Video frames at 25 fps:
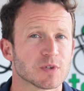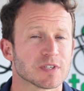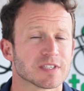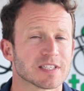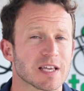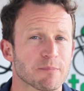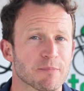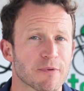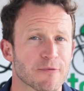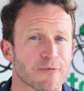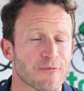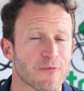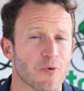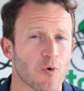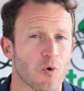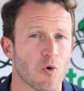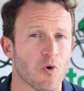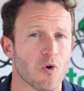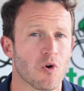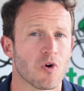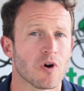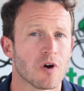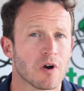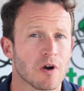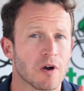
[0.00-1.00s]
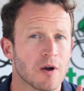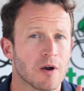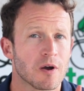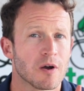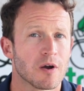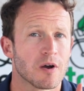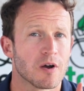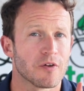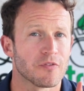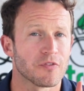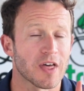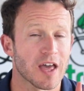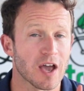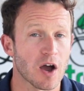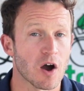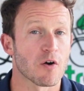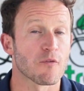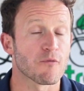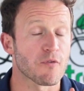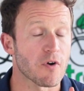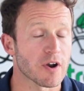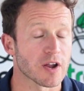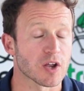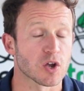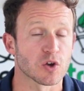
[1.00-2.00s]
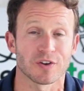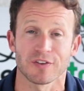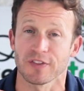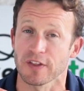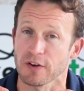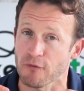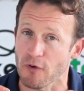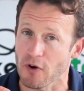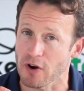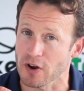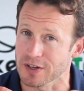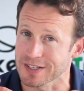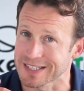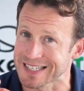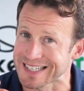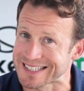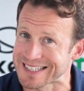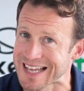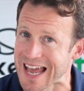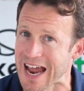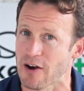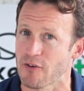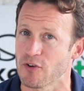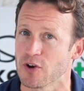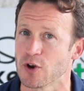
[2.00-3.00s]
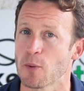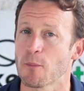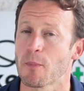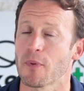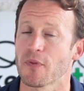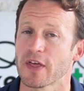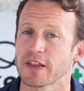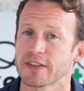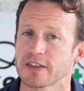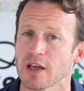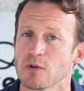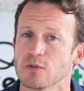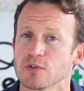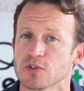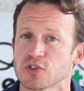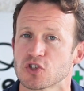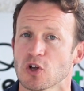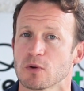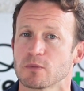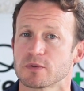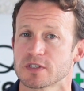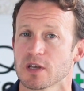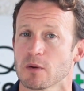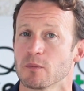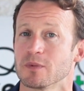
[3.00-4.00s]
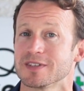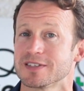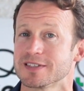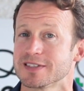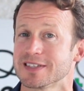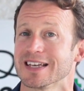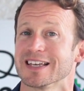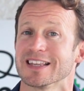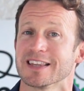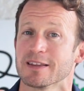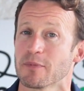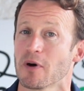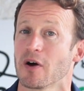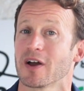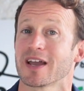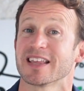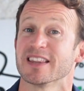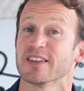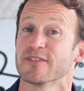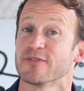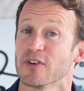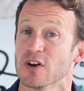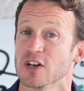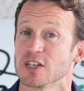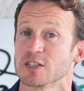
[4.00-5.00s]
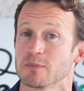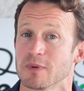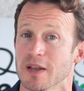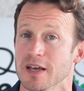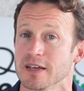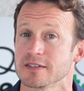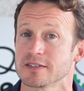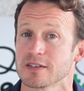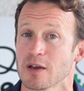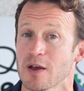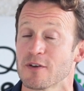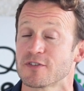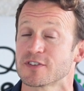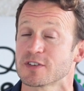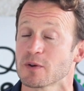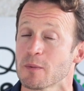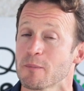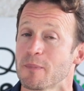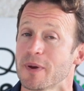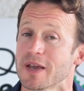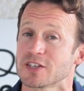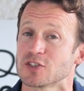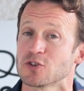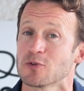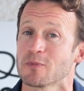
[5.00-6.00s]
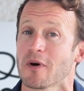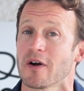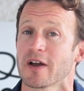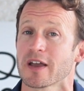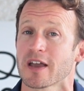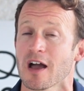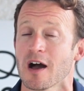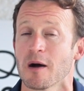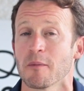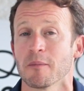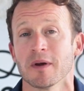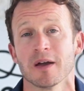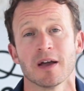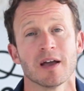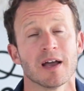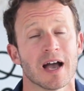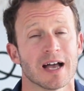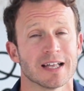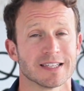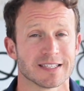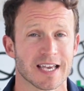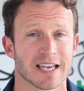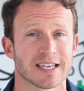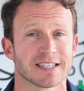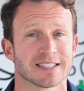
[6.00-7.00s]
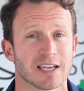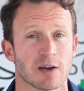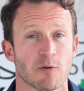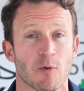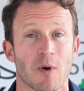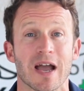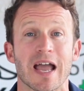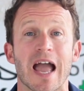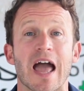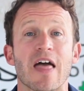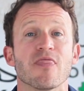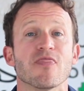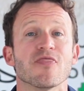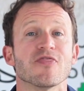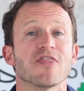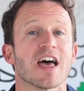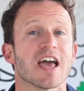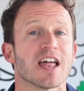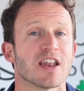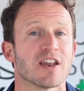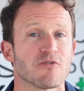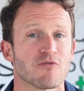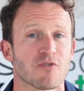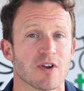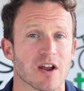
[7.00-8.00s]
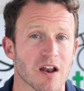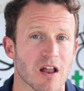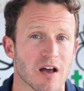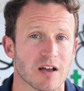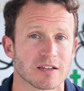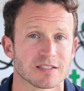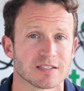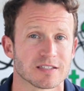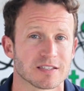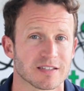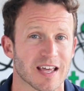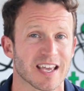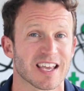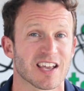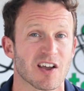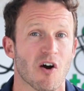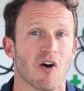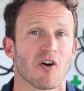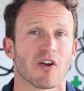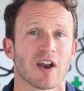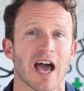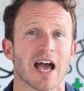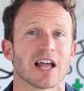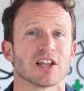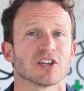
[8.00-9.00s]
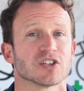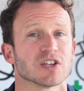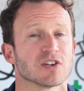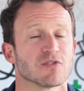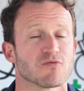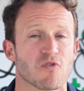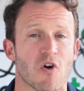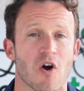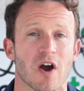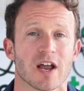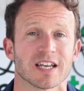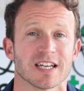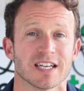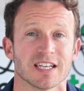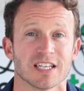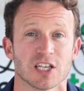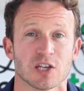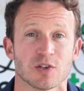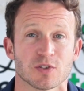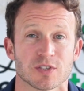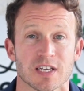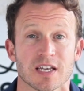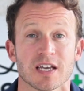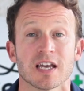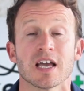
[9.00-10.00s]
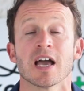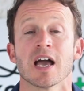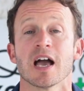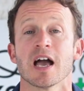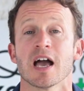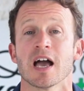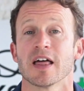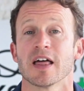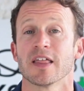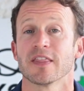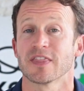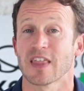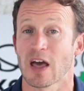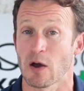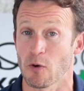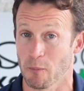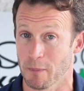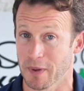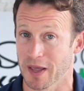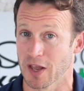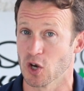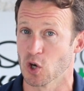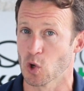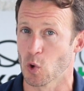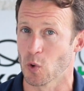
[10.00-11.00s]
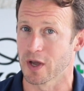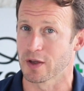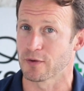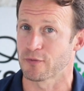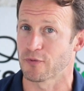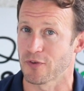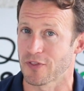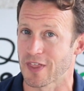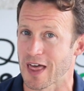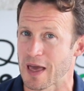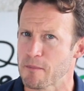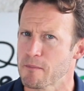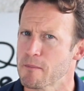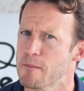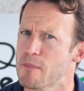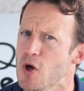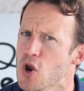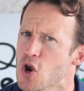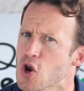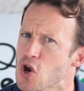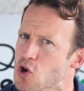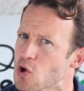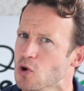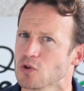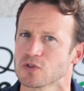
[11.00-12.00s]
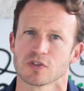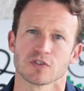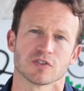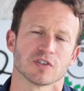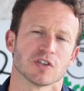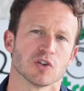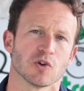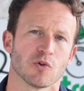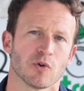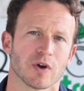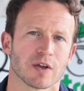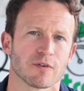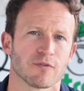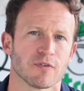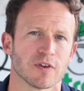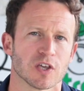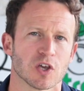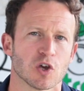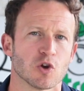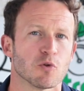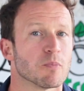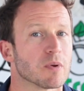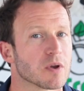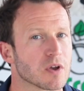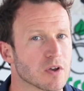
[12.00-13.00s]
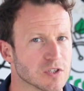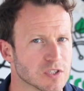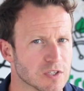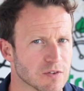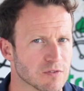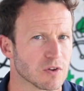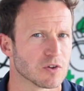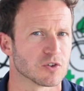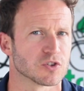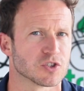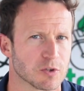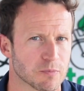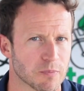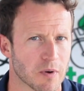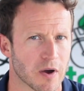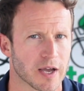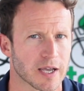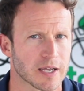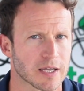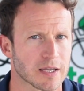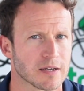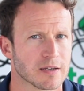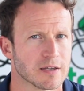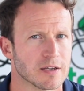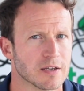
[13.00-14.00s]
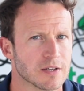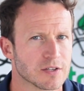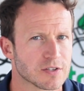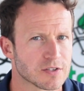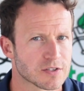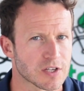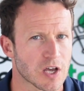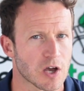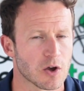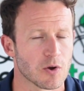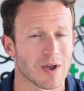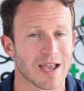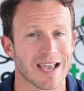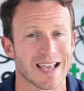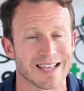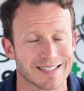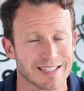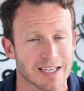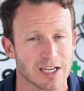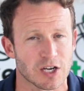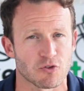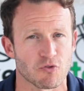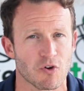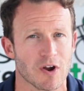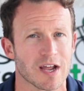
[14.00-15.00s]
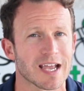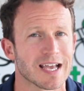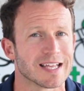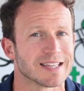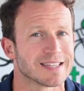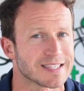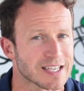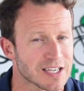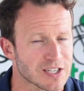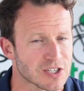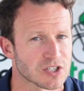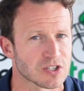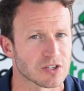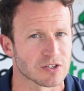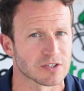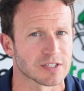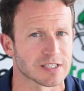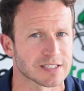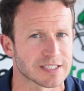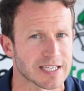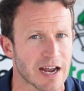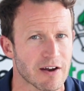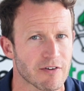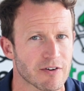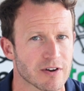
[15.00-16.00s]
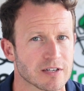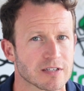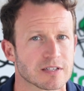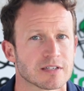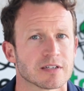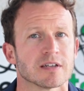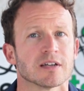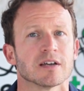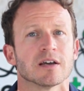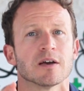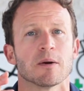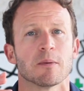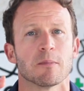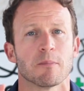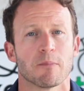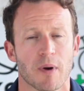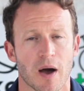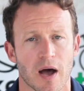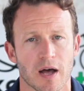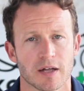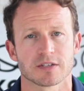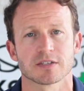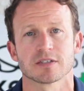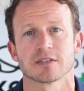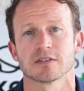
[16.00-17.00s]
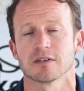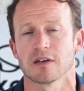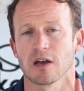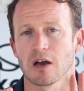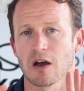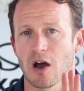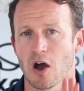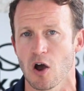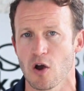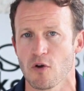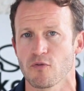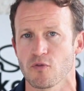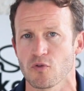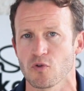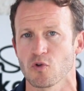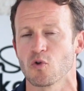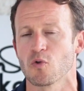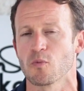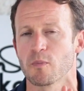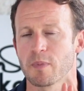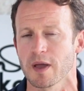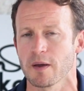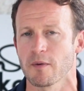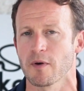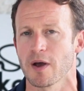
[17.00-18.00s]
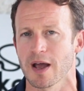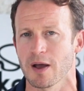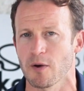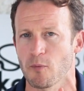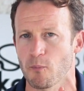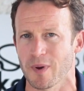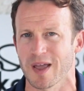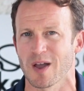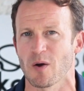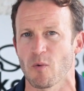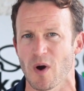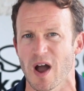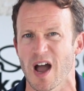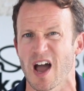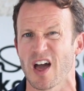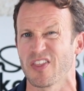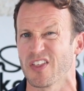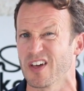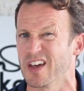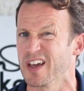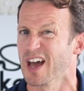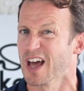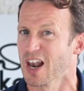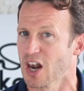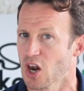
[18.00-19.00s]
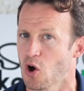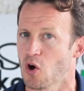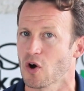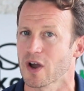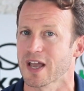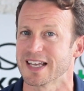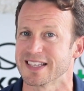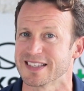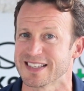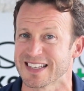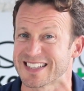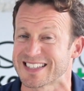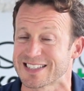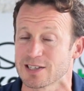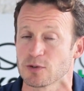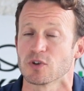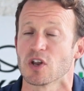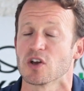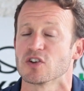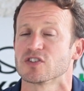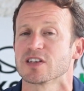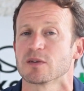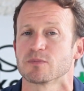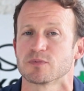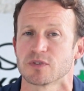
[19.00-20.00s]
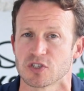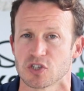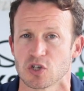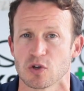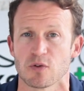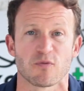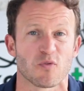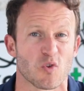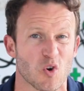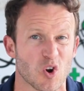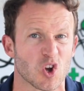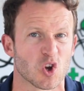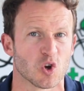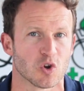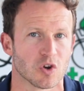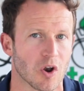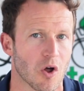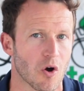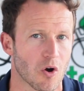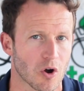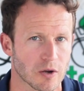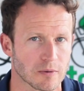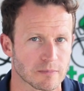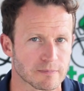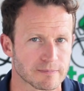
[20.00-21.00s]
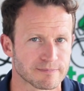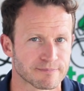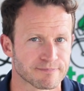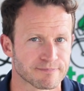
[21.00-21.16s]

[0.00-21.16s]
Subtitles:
we said before, they are very good and they're a very good deterrent, but they don't stop someone stealing the bike in the first place. So if someone picks your bike up and takes it away and then realises that they can't actually ride it and use it, that will be annoying for them, but not as annoying for you because you've lost your bike. So it's a great additional deterrent, but overall be aware that a lock, there's still no substitute for a good lock.